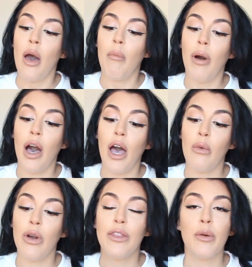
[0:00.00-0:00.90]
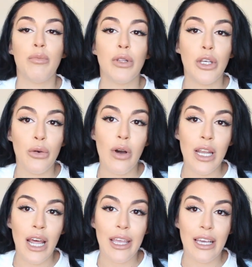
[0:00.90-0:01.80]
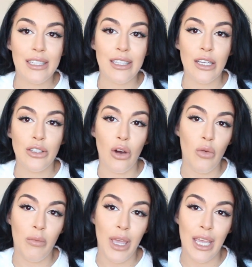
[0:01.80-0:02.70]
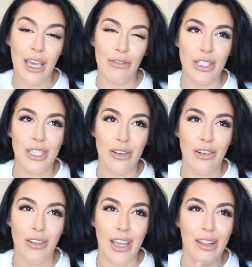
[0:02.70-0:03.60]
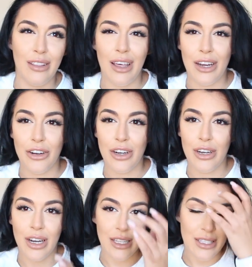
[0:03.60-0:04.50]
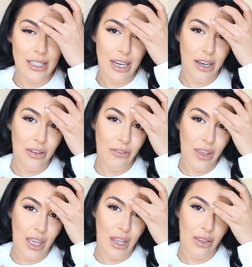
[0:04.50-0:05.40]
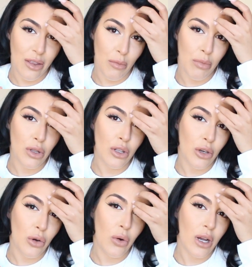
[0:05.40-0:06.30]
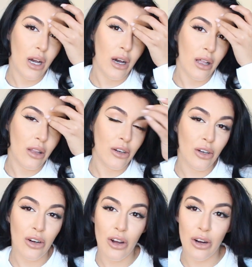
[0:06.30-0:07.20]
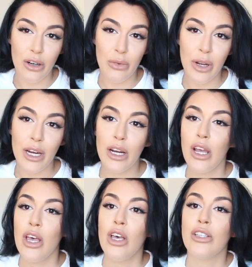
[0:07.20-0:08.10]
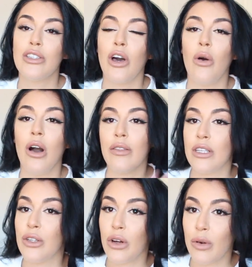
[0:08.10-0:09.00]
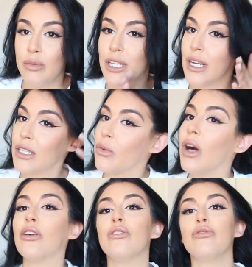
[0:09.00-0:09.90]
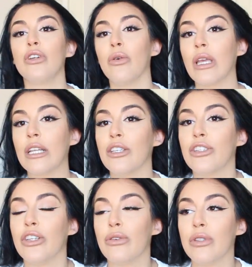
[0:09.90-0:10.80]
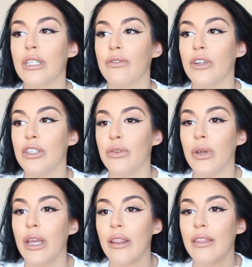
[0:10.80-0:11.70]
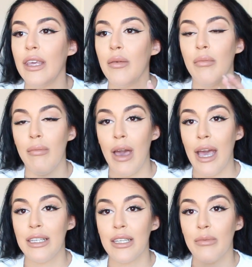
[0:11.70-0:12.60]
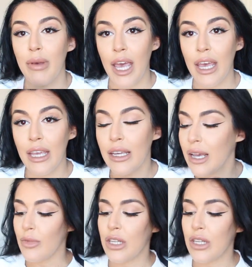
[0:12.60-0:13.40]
But with the blue one, I guess they don't make every single like letter and stuff in the blue color hardware. So on the Dior website as well, you don't get to choose if you're doing the matte bag.